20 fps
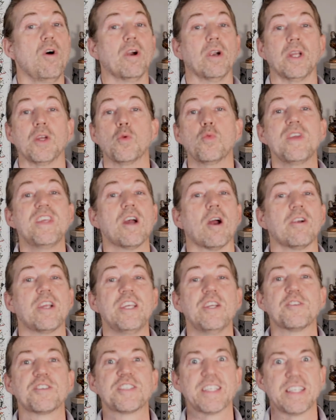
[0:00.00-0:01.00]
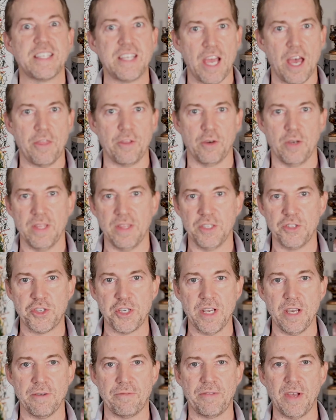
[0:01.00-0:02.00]
worry, we are here together in the
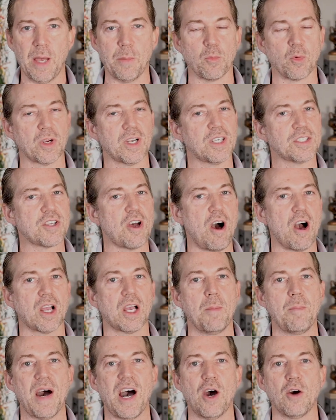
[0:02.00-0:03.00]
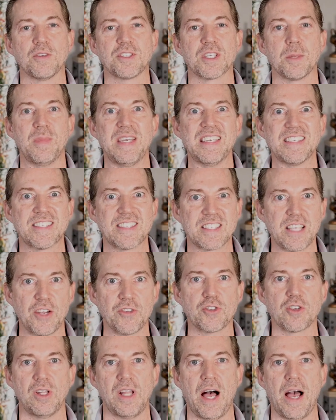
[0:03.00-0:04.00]
GFM. We're gonna talk about some
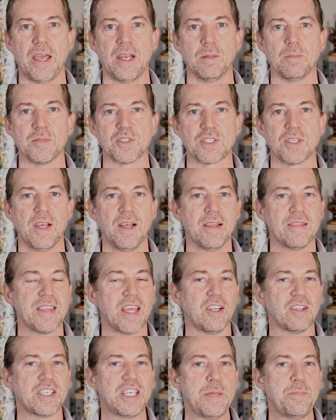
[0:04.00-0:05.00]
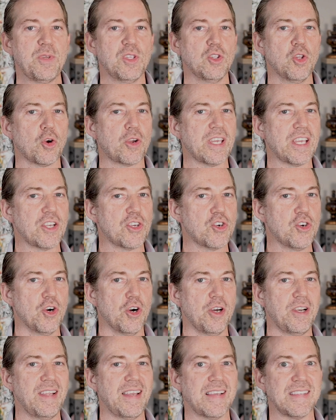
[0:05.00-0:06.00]
essential items that'll keep you looking
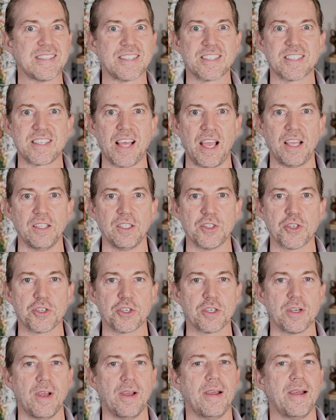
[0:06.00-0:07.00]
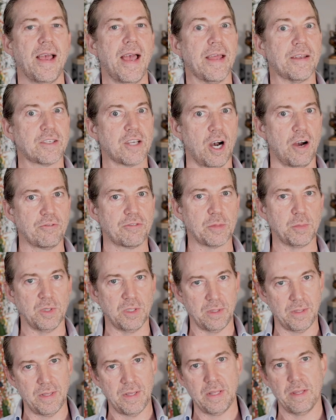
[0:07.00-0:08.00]
good and stylish and
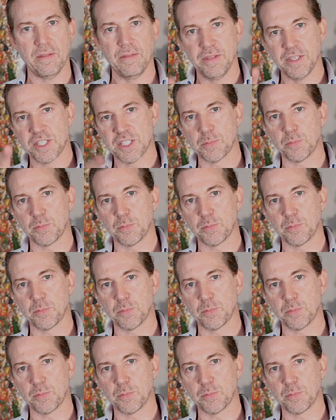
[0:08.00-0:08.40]
comfortable this